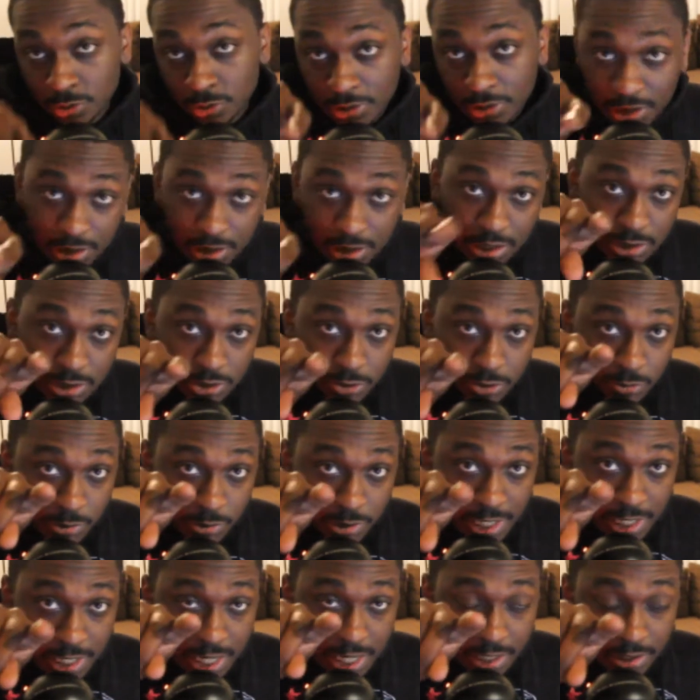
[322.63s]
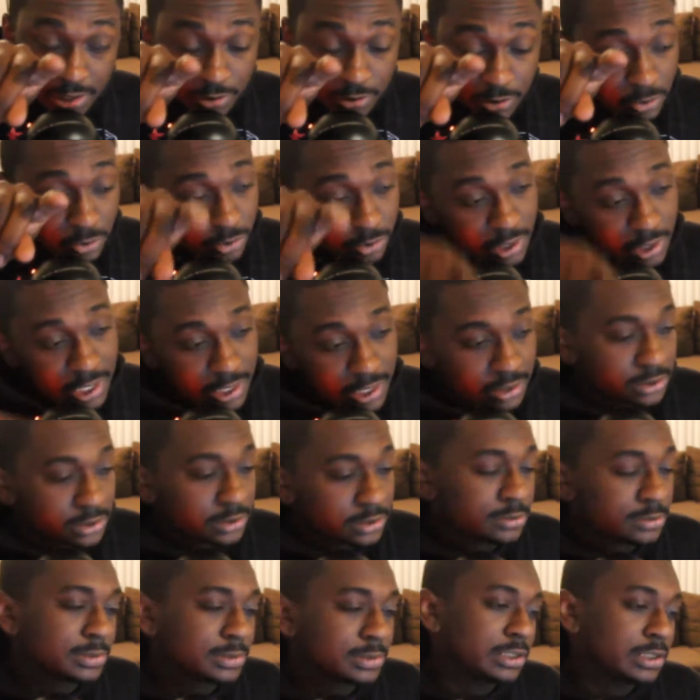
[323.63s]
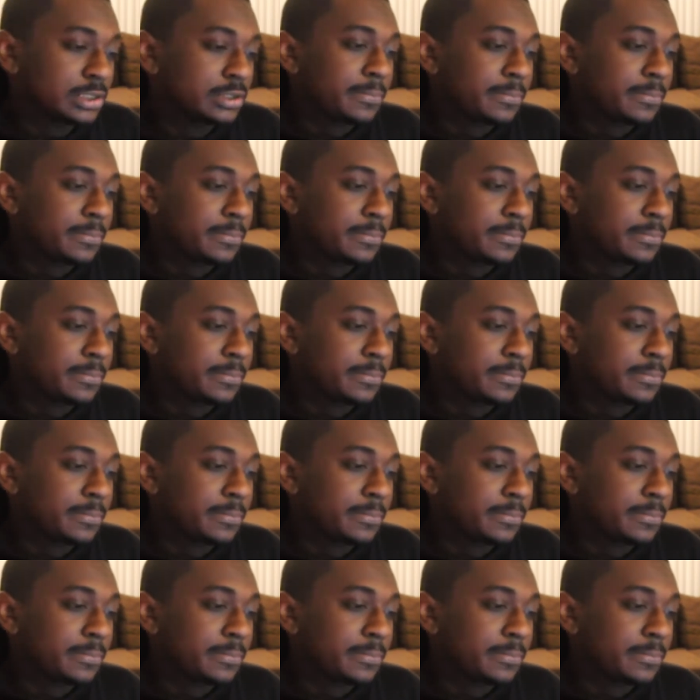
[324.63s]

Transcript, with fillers: think I should react on next, man.